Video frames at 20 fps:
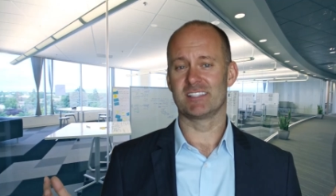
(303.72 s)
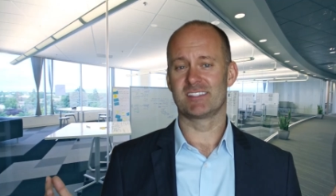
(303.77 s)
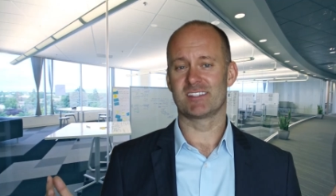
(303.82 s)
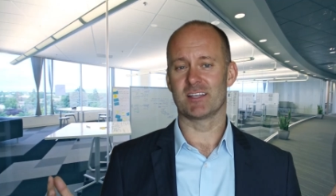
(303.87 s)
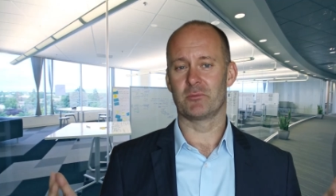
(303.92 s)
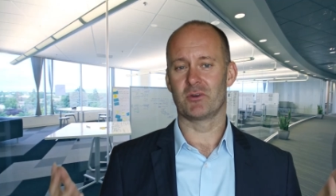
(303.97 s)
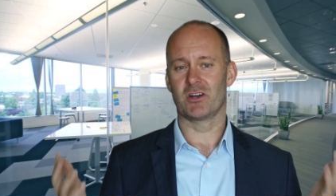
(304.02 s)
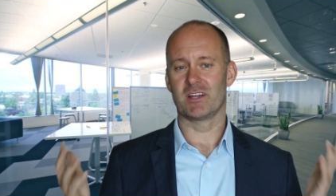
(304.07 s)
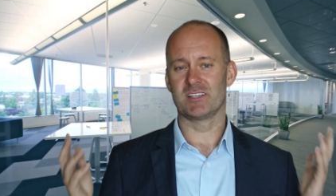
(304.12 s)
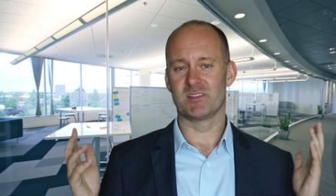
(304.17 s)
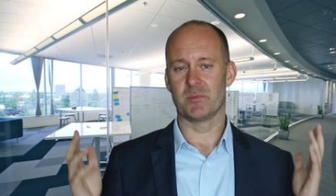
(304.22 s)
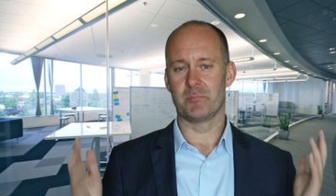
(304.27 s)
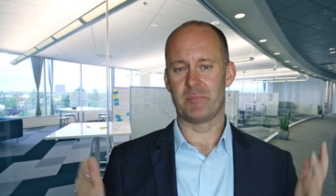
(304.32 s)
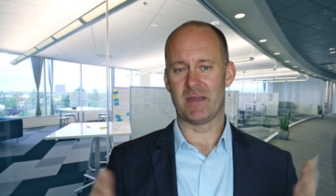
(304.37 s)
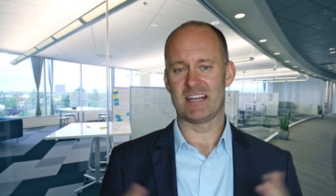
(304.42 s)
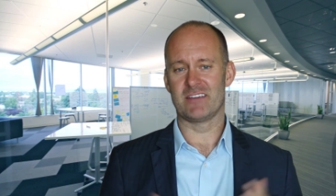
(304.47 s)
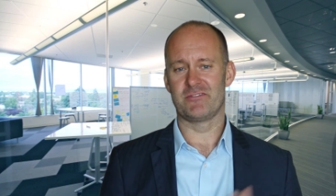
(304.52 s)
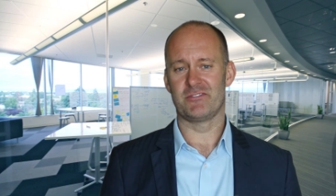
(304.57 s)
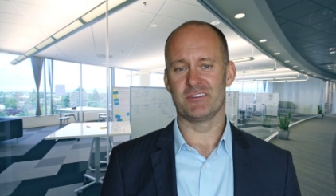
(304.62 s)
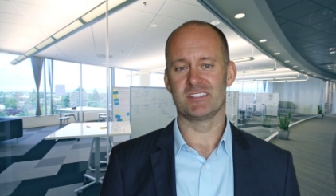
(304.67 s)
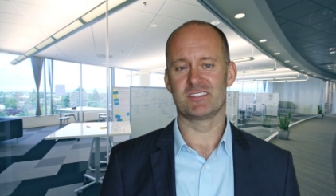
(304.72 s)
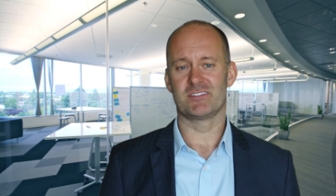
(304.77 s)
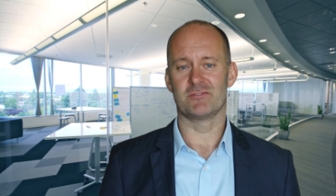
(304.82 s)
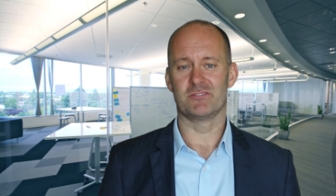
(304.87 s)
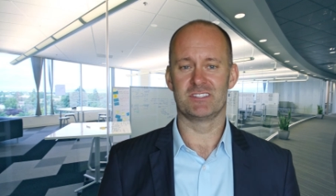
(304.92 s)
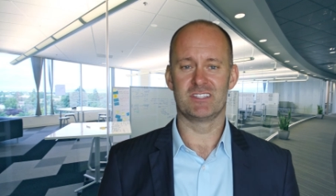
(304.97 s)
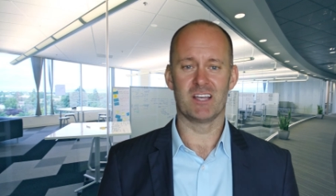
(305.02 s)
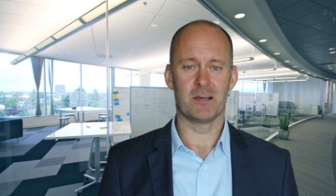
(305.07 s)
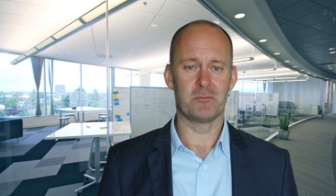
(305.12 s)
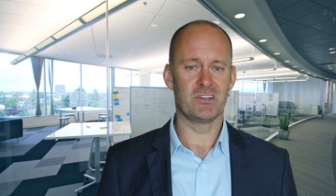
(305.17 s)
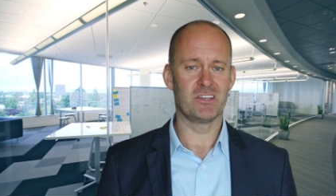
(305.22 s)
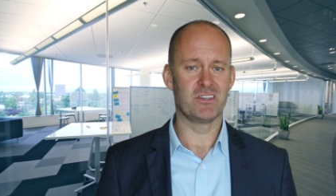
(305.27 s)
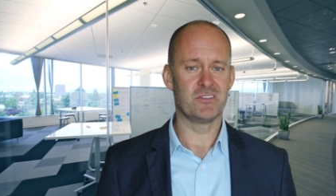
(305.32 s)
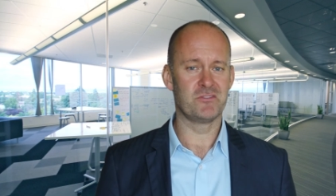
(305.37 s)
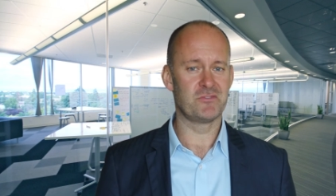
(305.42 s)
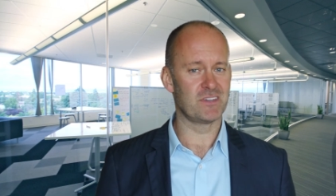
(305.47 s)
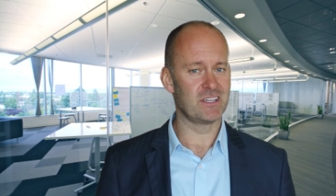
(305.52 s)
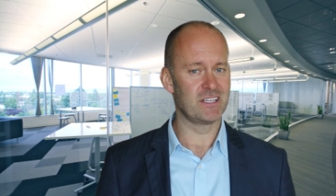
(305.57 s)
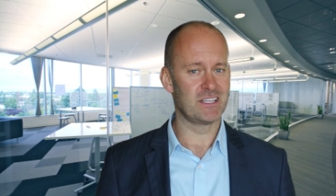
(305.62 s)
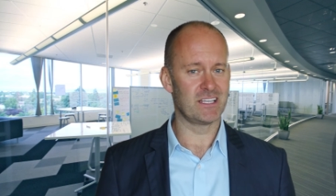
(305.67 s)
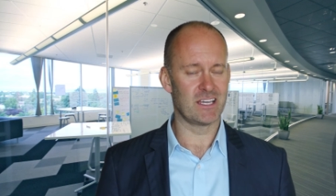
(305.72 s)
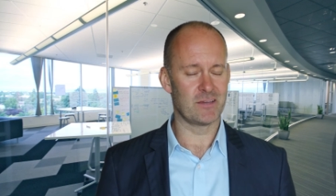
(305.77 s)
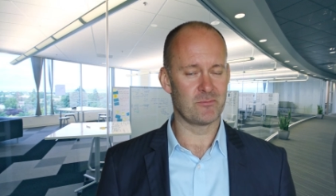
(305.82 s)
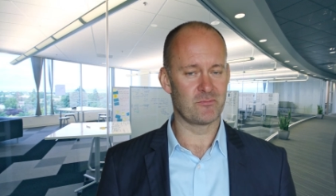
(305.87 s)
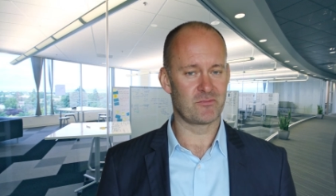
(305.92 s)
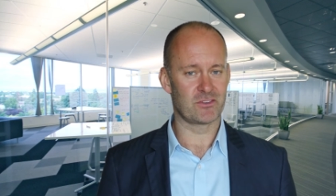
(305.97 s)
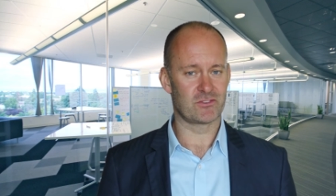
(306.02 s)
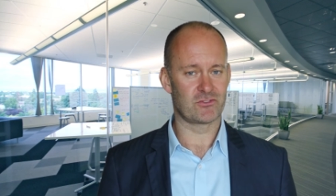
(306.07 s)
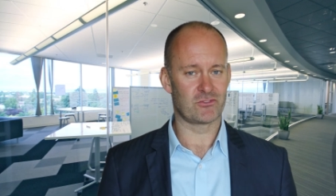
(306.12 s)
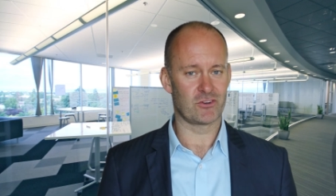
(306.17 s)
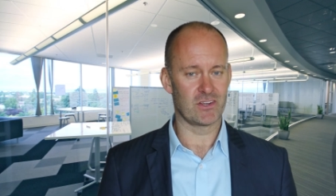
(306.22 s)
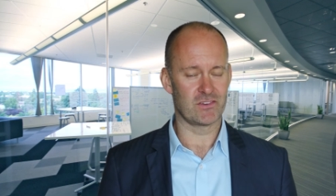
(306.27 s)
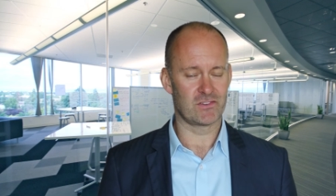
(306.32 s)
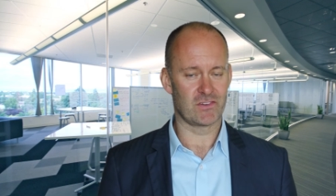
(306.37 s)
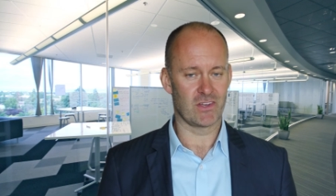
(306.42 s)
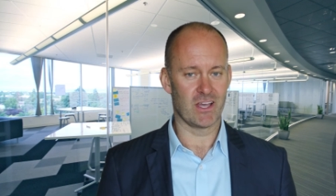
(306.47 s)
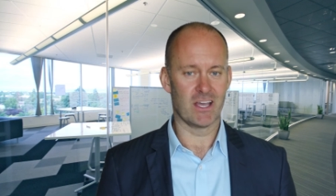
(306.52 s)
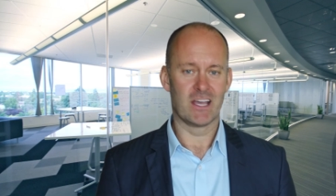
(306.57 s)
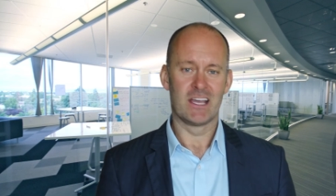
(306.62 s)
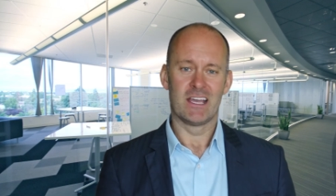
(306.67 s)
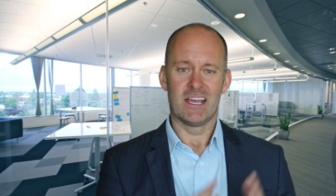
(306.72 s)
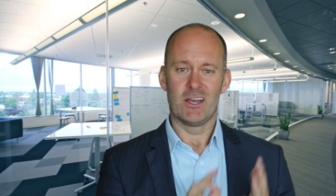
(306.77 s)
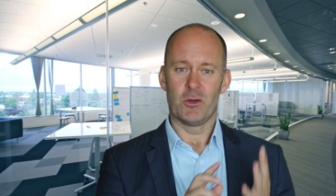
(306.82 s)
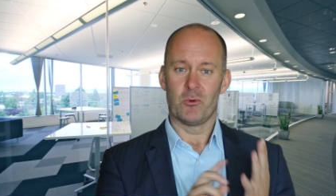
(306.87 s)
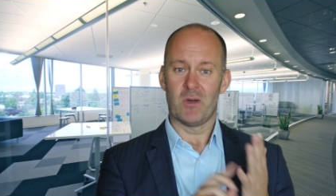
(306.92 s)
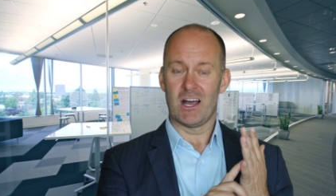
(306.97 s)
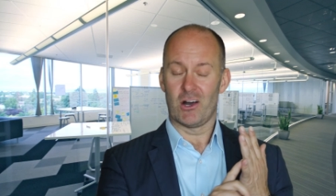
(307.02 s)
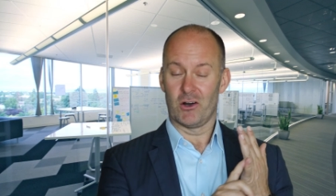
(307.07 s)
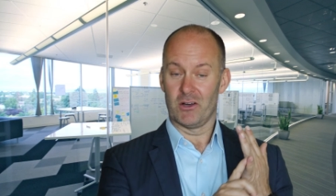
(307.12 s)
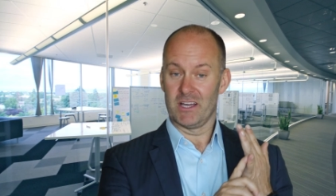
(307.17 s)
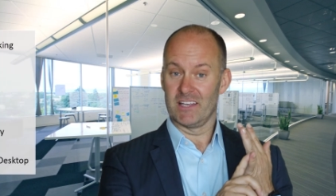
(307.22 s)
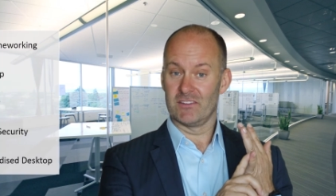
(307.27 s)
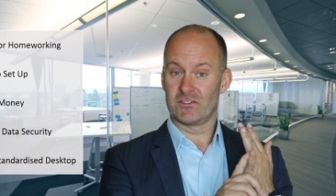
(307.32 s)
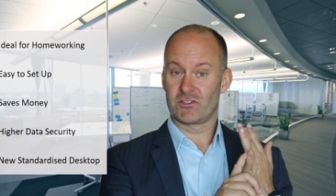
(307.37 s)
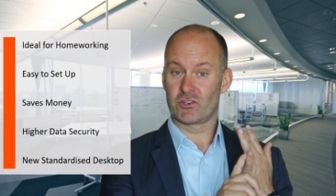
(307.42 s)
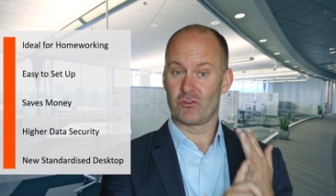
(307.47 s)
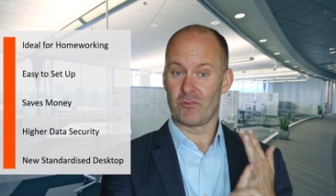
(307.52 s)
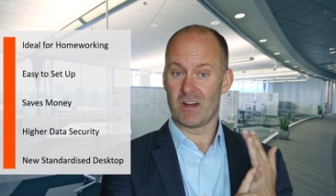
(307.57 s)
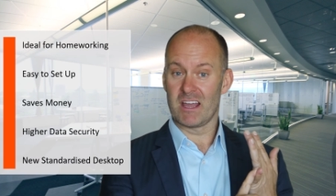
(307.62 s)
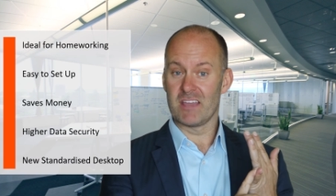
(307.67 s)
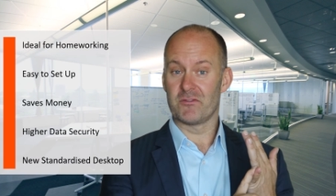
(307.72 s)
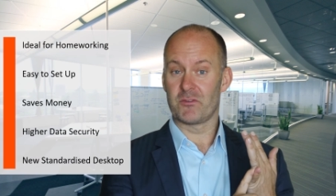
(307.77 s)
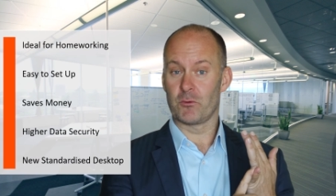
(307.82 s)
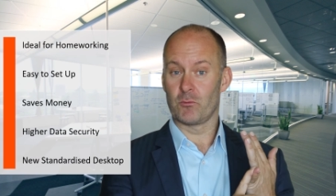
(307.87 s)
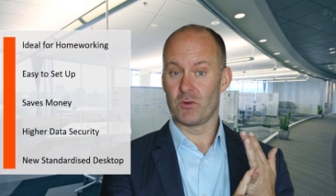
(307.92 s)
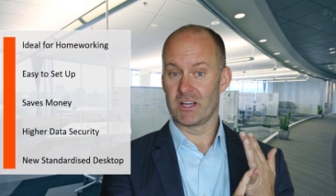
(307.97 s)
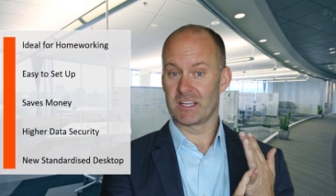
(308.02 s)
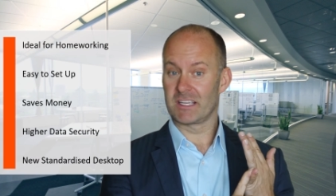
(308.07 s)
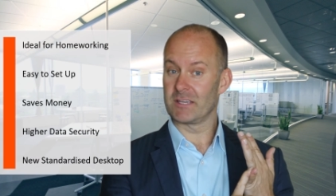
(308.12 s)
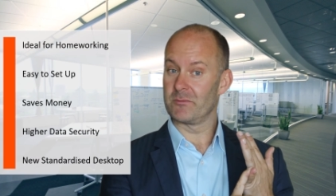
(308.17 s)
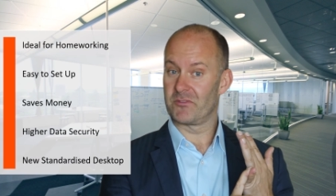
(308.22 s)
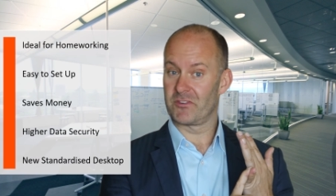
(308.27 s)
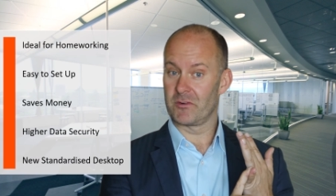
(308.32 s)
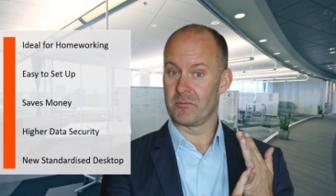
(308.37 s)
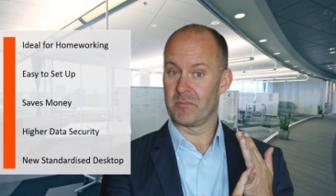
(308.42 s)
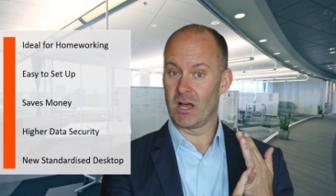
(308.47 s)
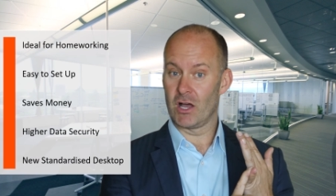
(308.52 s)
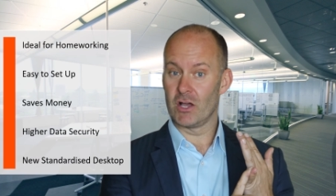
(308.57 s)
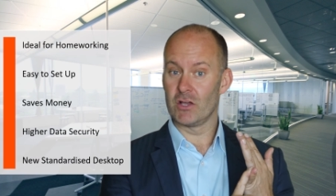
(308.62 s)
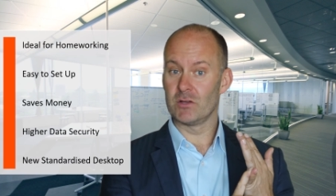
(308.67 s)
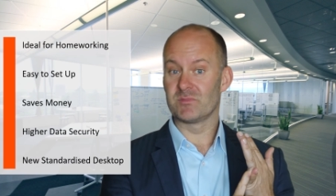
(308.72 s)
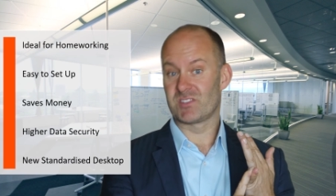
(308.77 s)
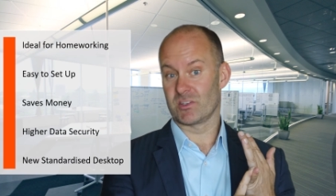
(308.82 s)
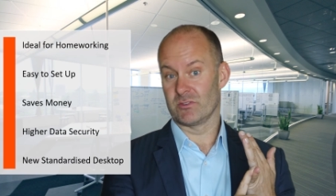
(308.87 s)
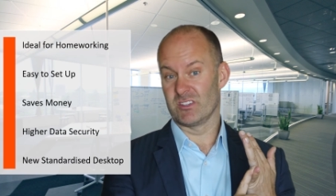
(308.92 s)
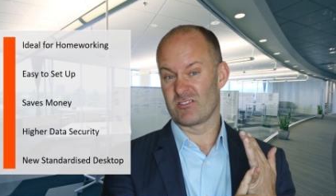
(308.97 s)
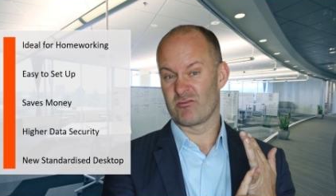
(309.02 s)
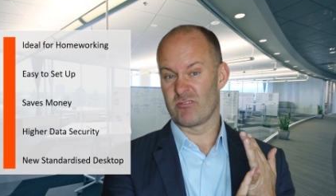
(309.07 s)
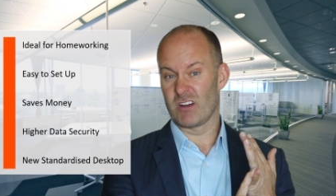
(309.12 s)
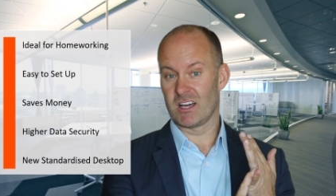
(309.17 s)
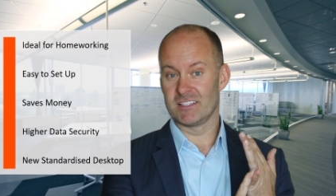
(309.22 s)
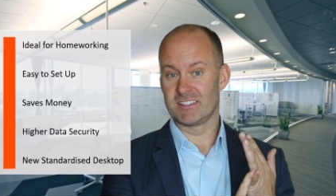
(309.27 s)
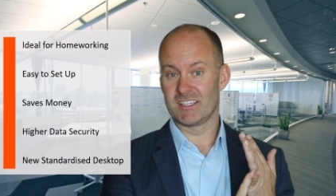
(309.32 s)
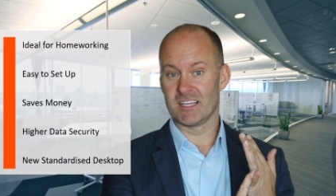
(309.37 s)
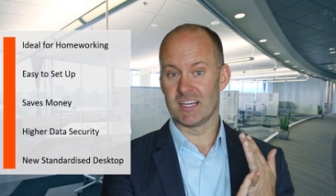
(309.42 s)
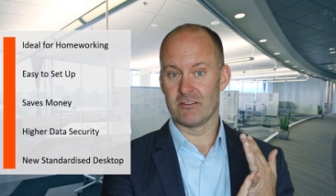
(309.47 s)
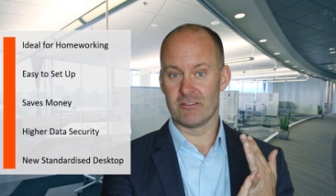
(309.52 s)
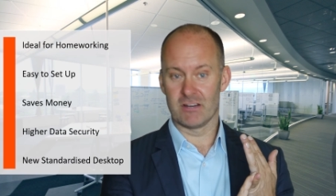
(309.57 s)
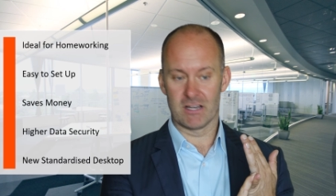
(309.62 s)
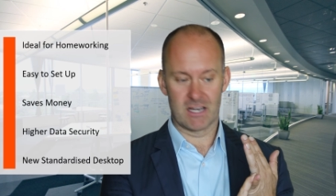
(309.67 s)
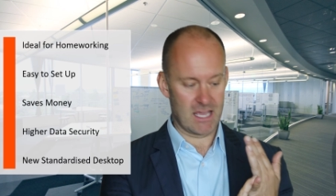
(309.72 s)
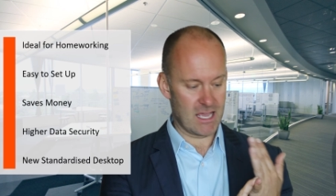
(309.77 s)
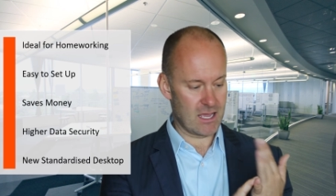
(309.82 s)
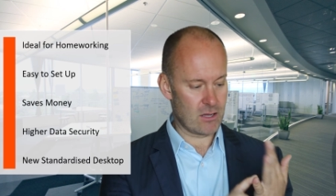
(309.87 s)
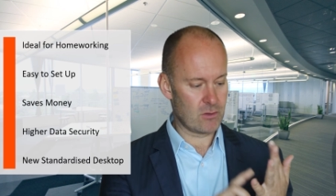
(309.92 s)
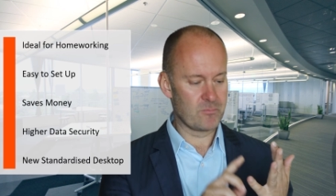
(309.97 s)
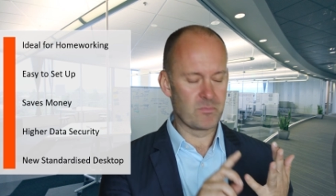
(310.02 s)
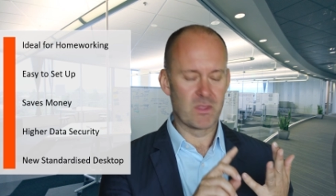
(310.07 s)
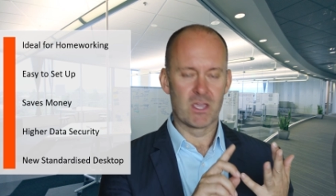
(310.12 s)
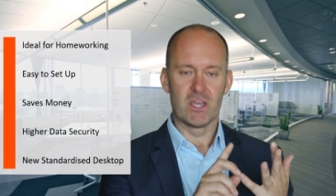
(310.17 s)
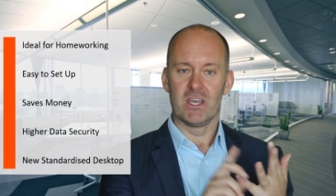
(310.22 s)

summarize the benefits of a WVD infrastructure. Well, it's great for working from home, so it's right here and now.